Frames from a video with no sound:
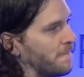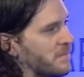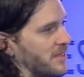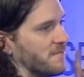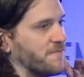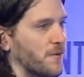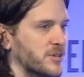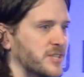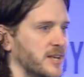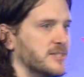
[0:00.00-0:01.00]
And the
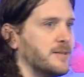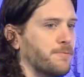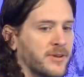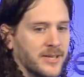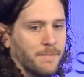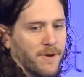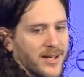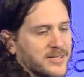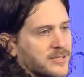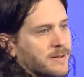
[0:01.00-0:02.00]
first is the printing
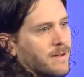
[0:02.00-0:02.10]
press.